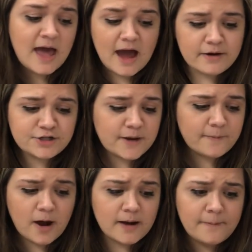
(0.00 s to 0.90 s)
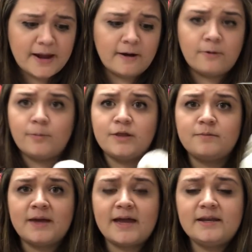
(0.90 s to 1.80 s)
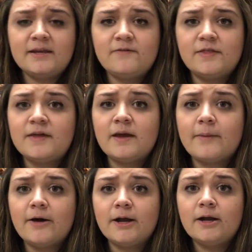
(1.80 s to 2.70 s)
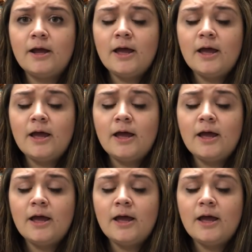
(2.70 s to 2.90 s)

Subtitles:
I wish I brought a pair with me. I didn't even think about it.